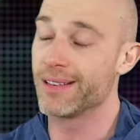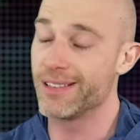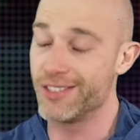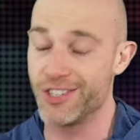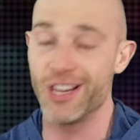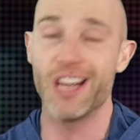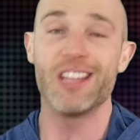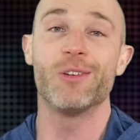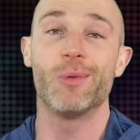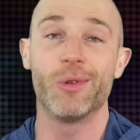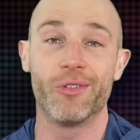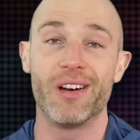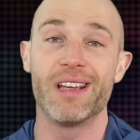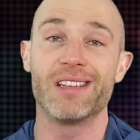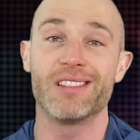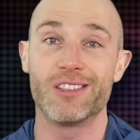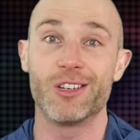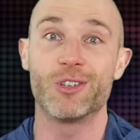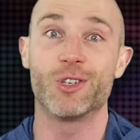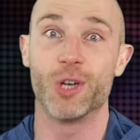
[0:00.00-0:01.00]
Genuine
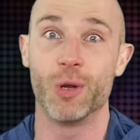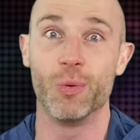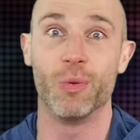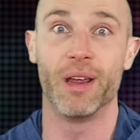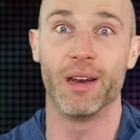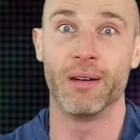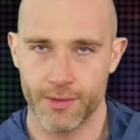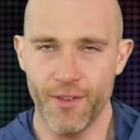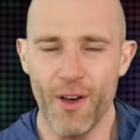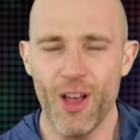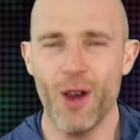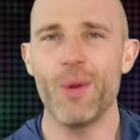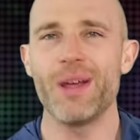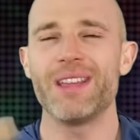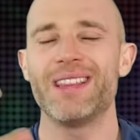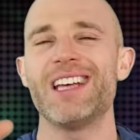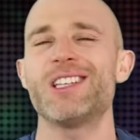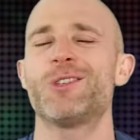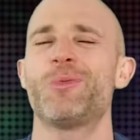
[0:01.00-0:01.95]
reason to tune in. Following this,